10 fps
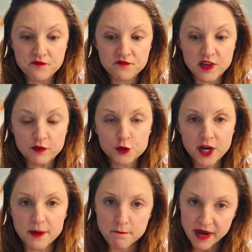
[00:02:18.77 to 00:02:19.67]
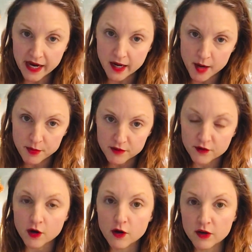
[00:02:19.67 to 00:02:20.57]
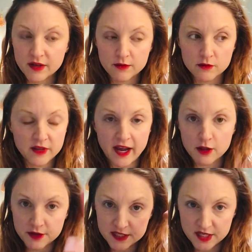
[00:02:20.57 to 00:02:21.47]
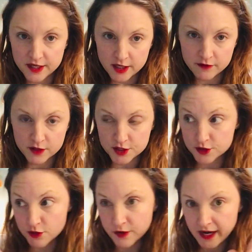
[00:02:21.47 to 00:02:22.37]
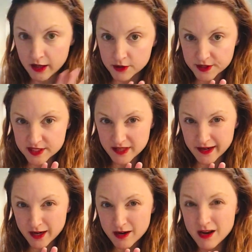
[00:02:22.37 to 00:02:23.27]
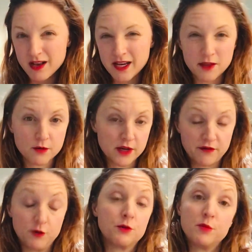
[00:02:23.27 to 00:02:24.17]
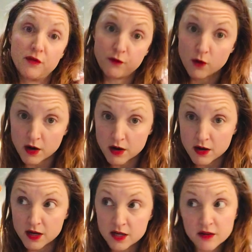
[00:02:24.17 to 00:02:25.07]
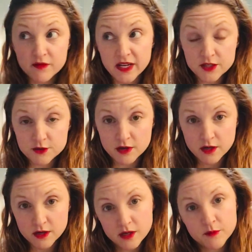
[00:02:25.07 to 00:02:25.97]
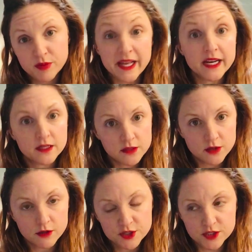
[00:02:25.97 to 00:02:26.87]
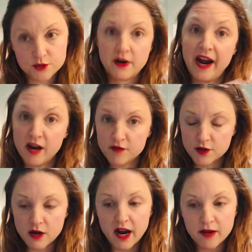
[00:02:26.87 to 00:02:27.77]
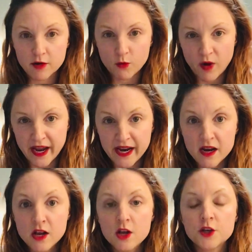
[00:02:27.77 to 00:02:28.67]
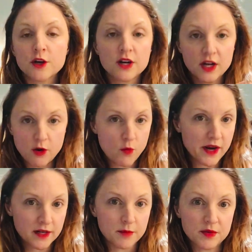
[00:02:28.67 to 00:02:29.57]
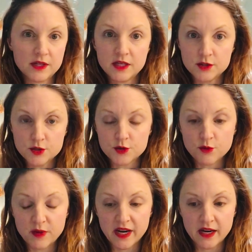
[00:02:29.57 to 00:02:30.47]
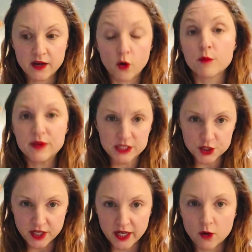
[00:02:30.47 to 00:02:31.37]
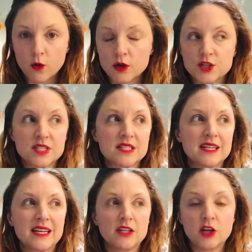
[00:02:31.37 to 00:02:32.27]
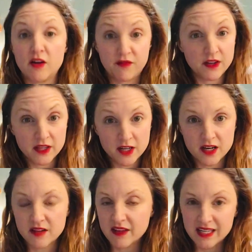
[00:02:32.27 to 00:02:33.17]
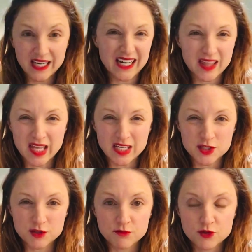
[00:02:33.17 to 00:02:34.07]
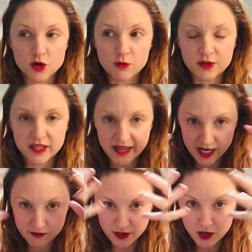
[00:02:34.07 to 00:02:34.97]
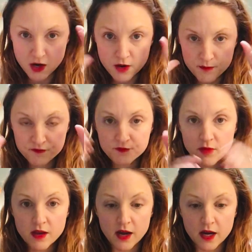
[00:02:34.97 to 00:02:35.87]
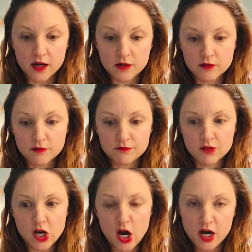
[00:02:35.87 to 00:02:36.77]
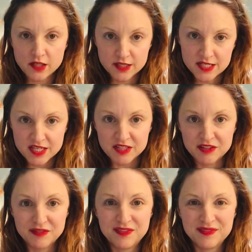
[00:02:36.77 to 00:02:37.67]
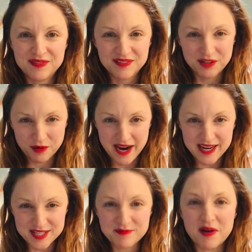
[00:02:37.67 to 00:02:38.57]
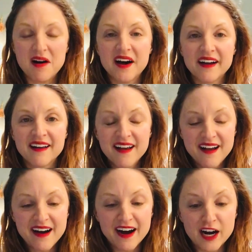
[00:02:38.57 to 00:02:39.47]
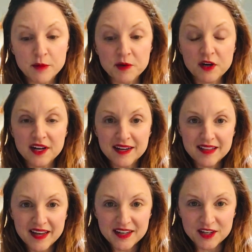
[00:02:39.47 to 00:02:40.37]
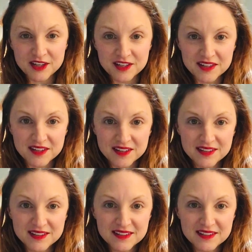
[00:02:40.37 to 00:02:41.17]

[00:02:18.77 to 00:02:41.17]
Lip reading: If you try to make up for calories here versus no calories there, either if you do it before an event or a planned indulgence or after, either way, you're gonna wind up consuming or binging or just not feeling good and then eating things you don't really have a cognitive grasp on. You're gonna let your